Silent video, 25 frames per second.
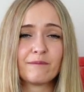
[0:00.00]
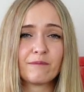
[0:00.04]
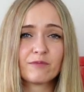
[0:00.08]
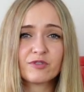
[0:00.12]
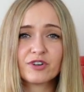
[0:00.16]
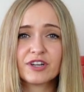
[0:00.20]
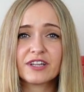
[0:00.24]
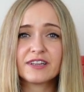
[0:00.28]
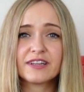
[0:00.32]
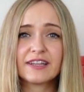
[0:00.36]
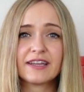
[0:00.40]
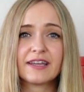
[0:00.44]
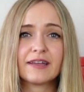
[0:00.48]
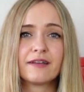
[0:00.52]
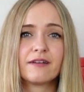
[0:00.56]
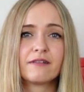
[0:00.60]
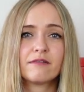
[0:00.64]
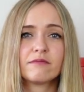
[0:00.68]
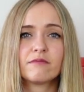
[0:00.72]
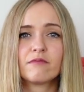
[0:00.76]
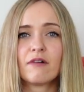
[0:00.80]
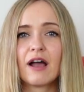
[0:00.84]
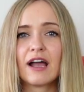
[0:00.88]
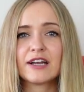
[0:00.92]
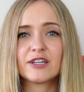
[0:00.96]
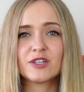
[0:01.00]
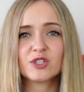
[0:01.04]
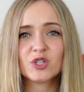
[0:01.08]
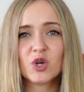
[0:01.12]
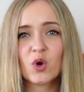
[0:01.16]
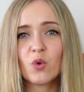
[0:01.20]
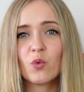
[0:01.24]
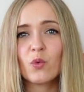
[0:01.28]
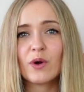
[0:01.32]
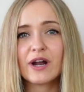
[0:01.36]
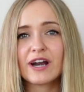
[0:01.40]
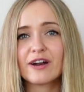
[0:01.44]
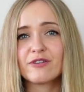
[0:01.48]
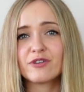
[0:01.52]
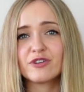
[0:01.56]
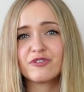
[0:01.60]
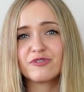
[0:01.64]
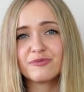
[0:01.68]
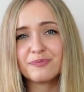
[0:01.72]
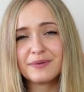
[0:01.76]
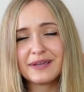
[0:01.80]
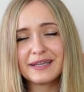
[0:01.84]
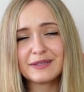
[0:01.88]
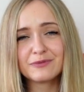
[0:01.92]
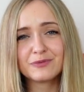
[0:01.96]
really, I don't know where I would
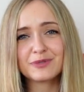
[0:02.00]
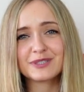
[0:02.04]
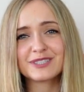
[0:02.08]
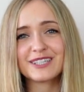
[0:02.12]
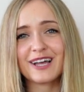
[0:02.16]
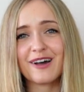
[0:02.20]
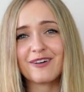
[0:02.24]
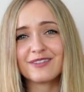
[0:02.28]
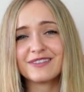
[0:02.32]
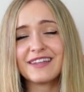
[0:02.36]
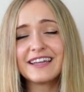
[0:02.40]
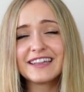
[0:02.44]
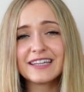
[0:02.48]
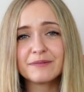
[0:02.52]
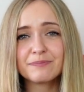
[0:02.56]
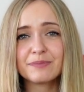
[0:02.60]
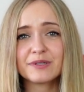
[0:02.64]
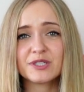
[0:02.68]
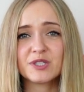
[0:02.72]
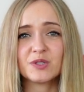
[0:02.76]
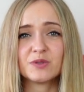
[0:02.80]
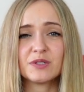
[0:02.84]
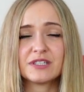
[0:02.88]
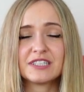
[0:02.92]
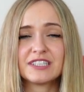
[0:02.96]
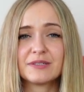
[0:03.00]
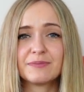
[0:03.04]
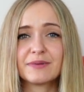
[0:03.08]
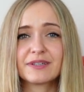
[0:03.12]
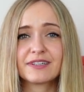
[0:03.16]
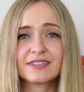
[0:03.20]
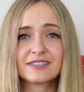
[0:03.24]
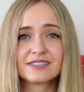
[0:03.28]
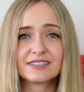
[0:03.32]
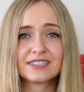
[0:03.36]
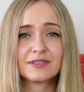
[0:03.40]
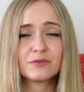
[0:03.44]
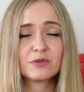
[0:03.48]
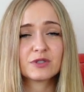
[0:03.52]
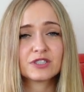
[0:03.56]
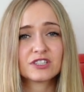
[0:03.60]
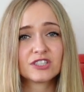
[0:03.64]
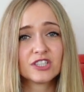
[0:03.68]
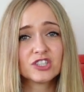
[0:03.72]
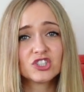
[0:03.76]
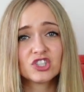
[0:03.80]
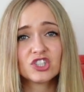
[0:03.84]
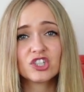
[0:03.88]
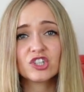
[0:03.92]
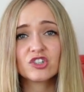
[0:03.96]
have been without that opportunity because it was
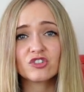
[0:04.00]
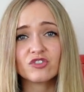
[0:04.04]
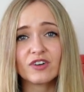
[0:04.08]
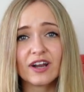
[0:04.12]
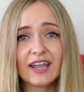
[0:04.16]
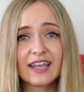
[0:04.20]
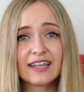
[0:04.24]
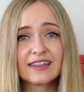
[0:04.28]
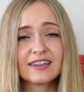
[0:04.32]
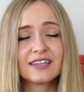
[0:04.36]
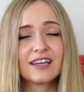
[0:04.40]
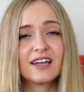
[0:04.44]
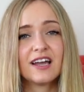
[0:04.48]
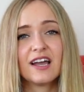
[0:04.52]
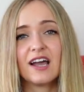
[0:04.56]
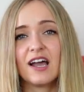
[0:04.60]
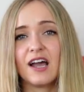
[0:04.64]
such a great